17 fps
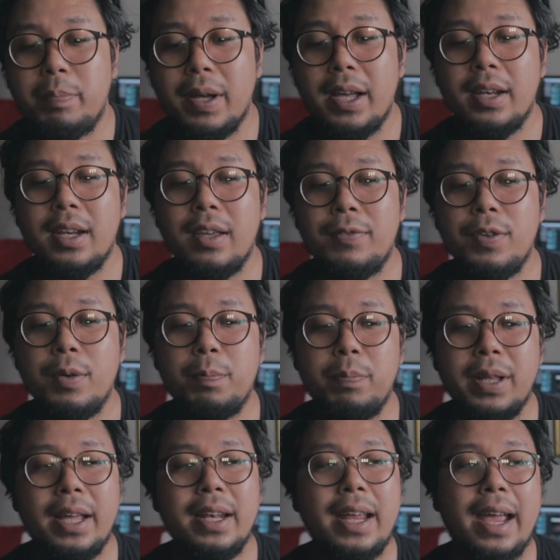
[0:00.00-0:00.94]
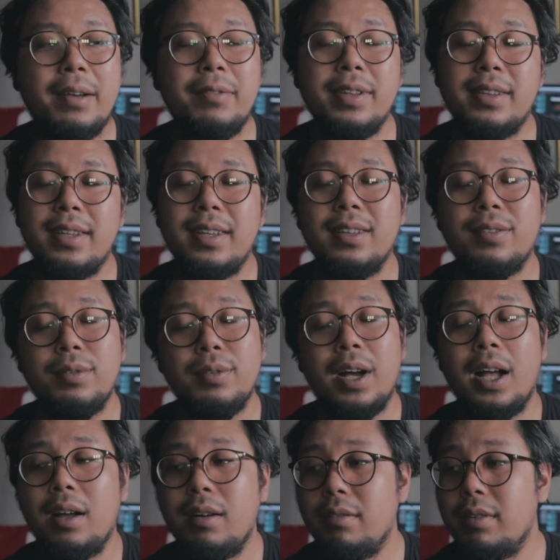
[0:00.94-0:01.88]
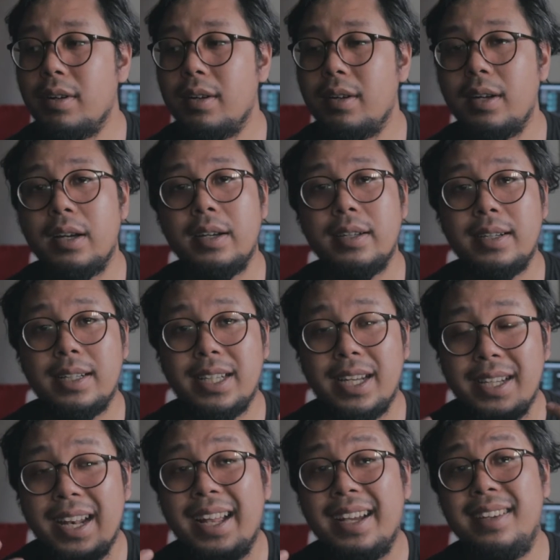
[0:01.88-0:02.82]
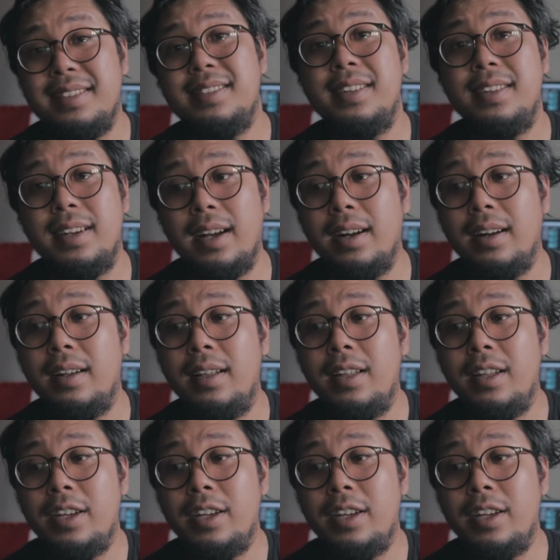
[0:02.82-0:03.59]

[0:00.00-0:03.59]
But if you plan everything throughout, jadi lagi senang.